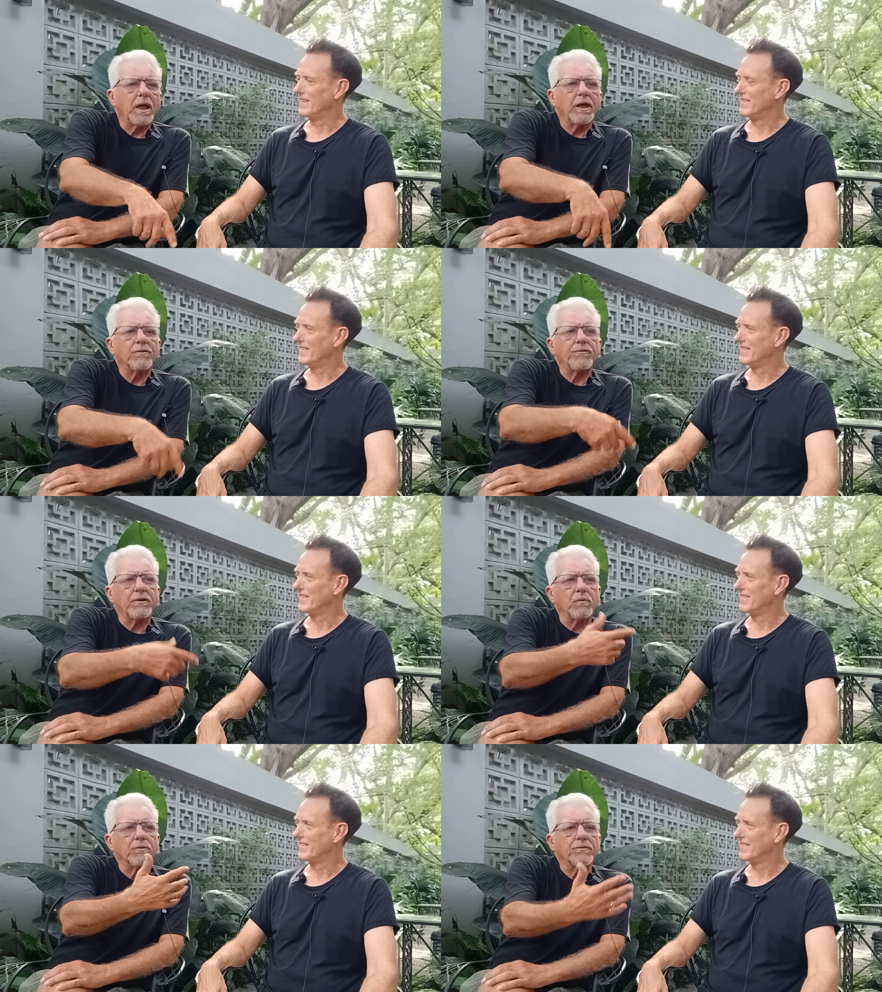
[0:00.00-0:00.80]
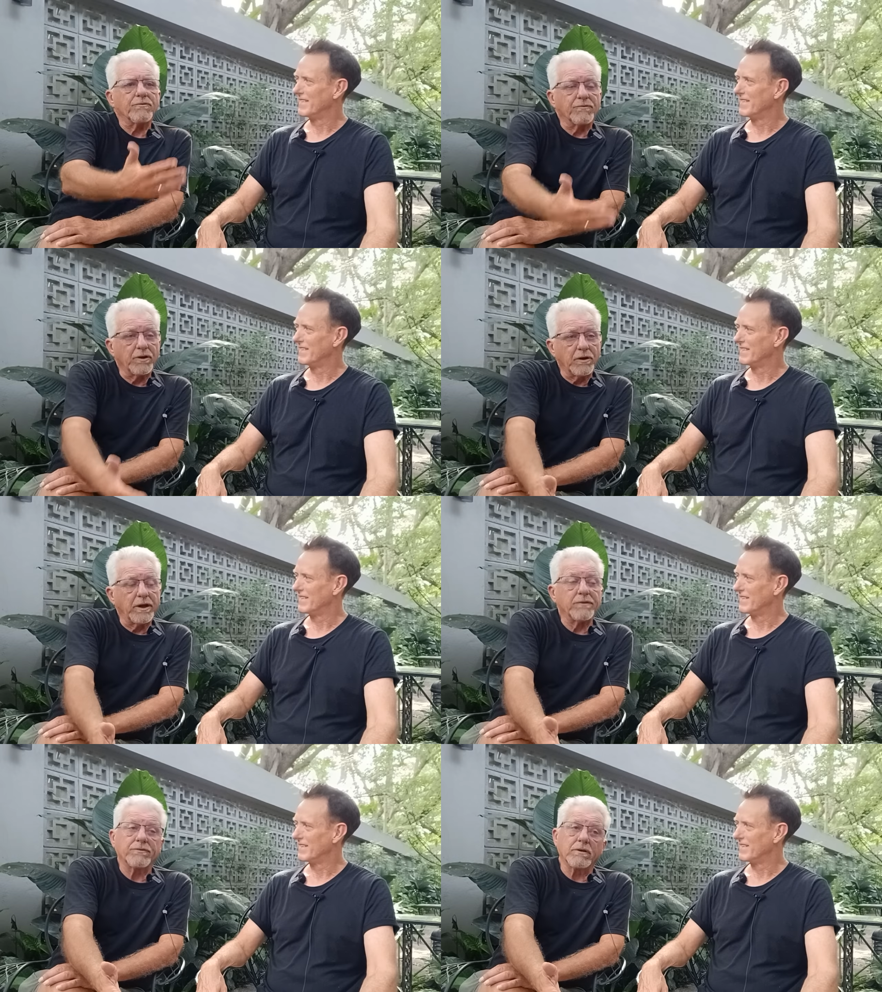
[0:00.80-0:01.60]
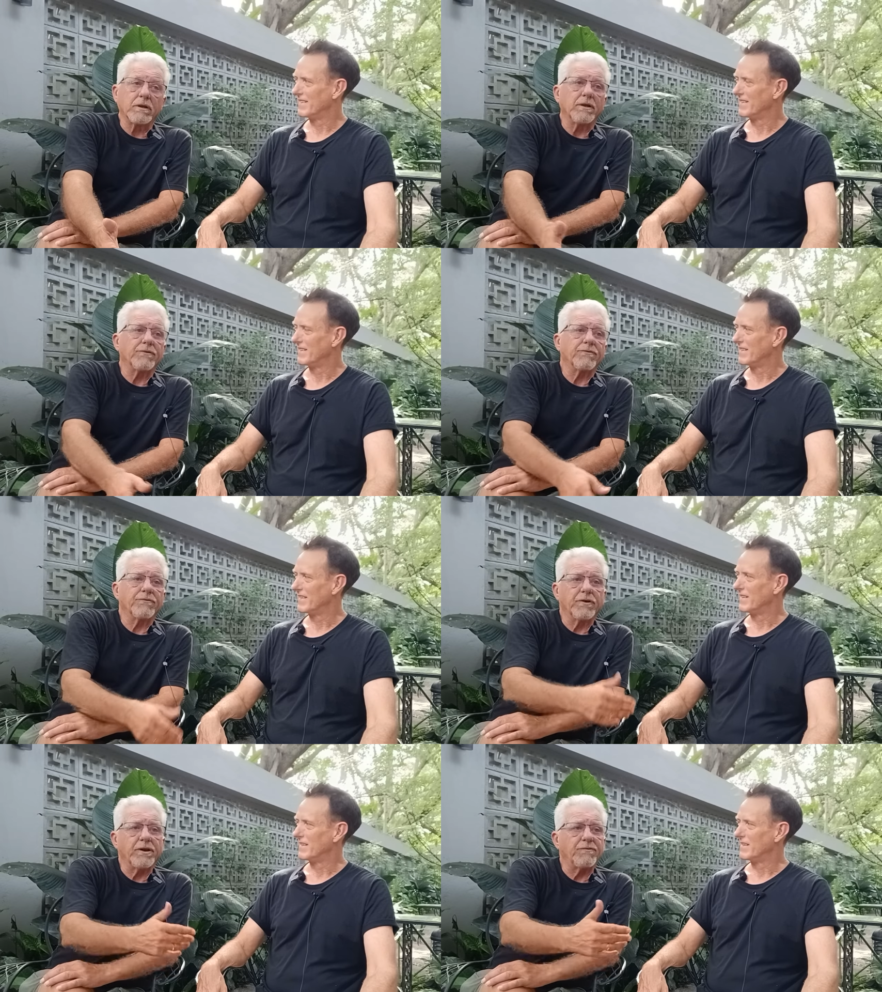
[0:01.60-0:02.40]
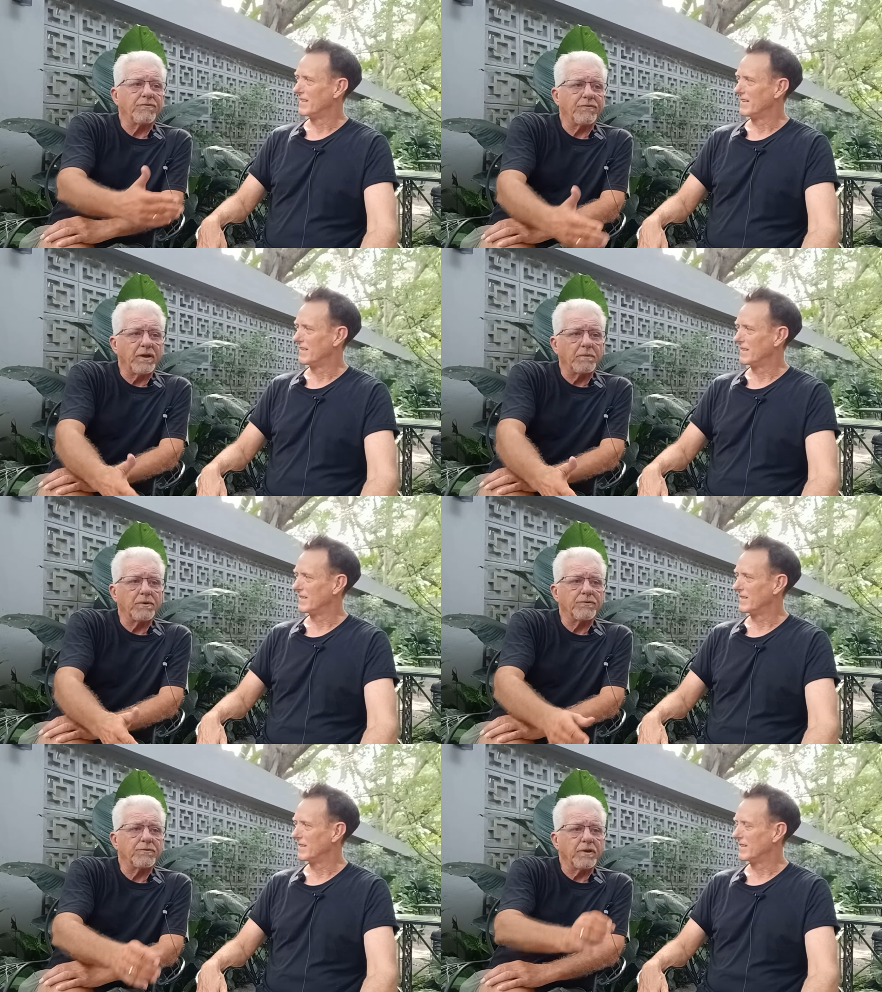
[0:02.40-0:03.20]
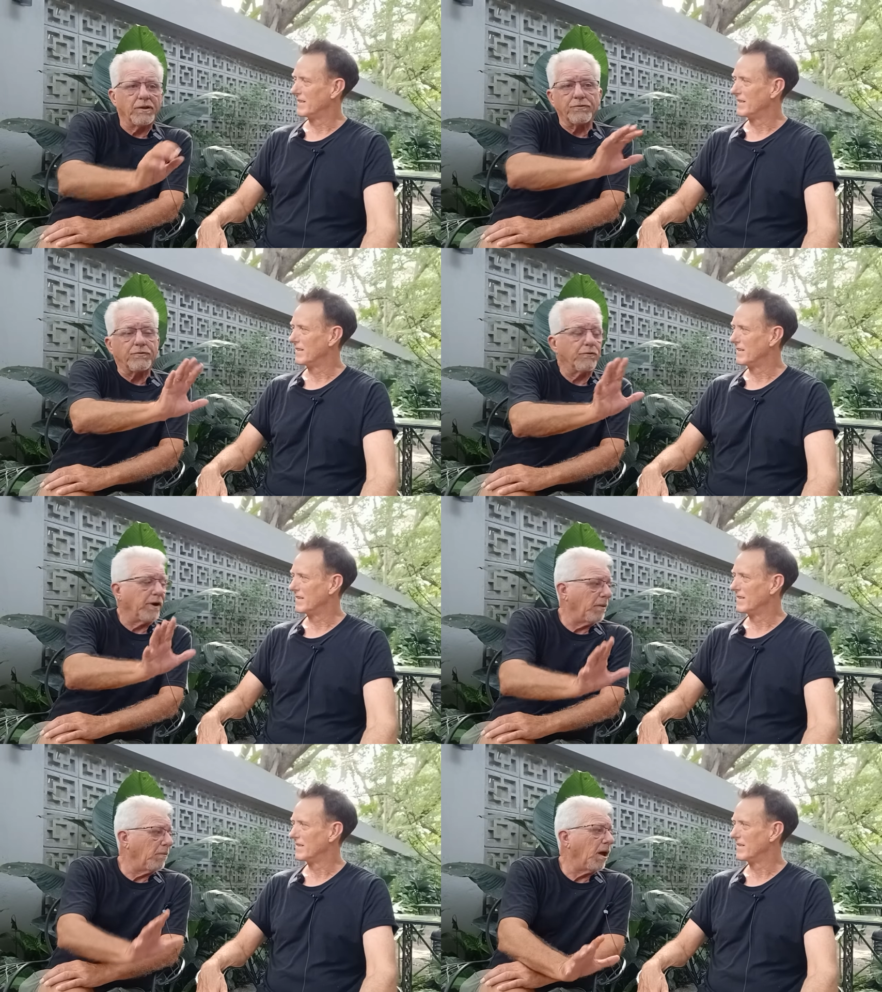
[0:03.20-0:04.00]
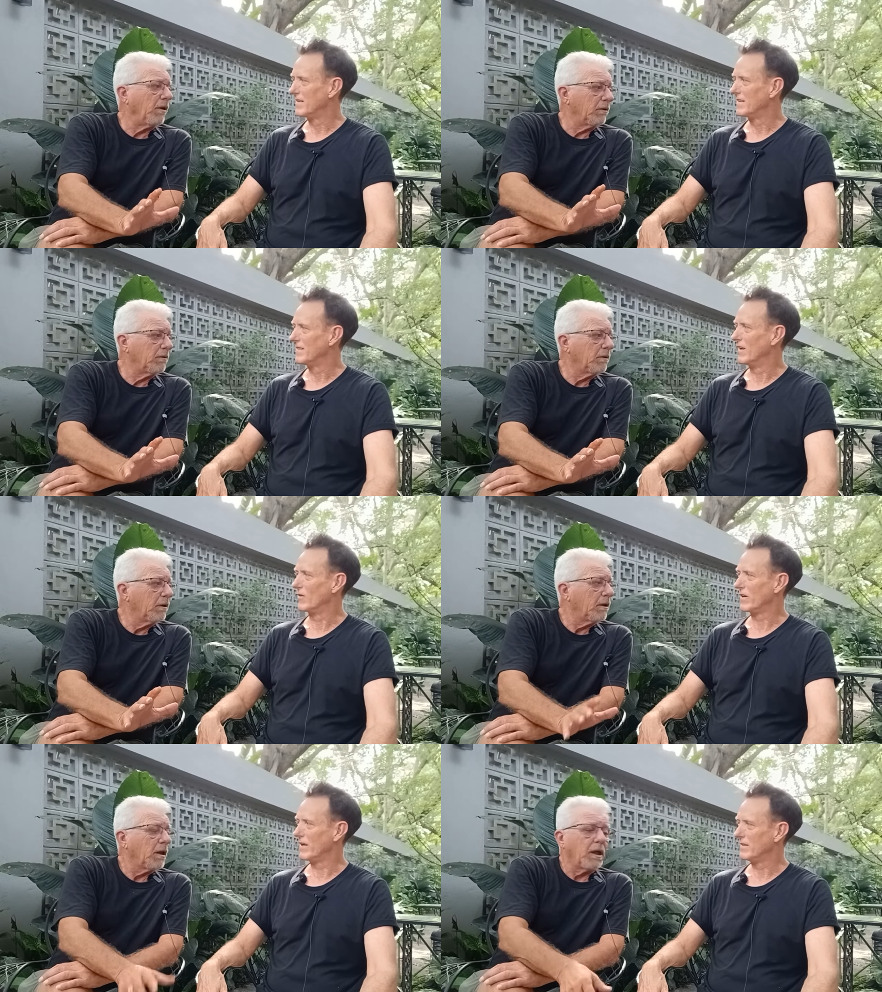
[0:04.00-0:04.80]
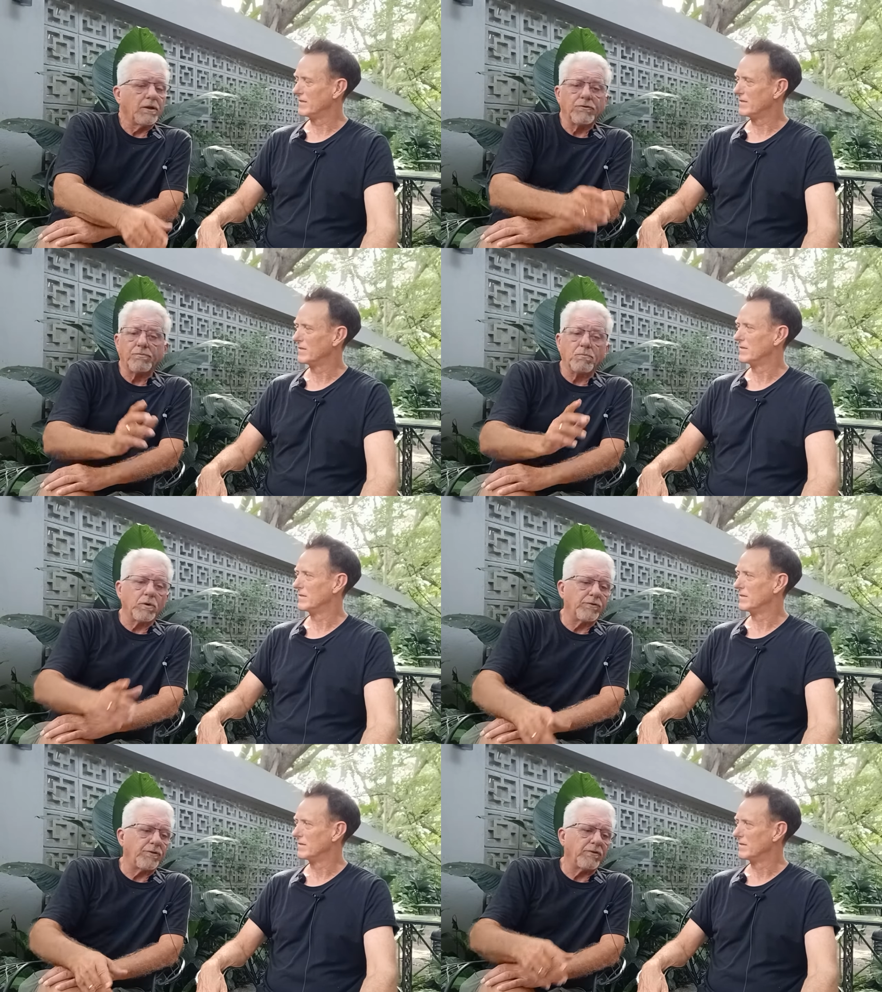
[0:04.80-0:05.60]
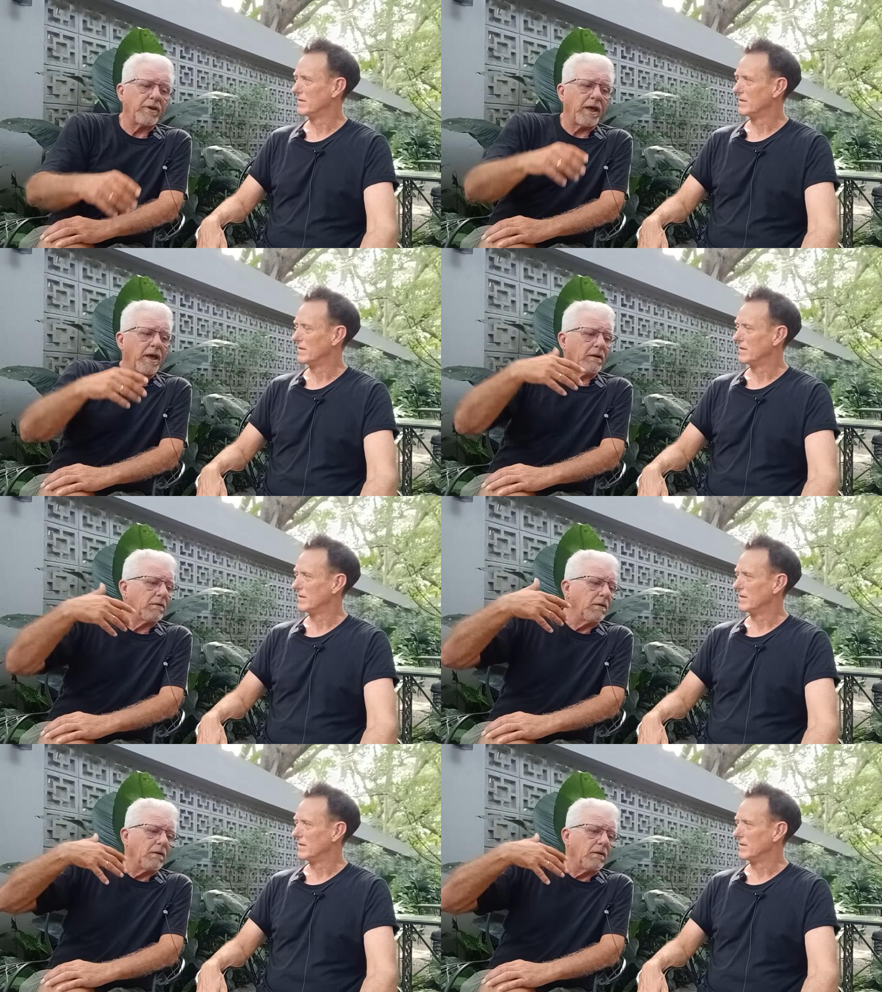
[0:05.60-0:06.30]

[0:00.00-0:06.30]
Speaker 1: and she was a very, and still is, a very famous Instagram model. Okay. And she, boy, she's had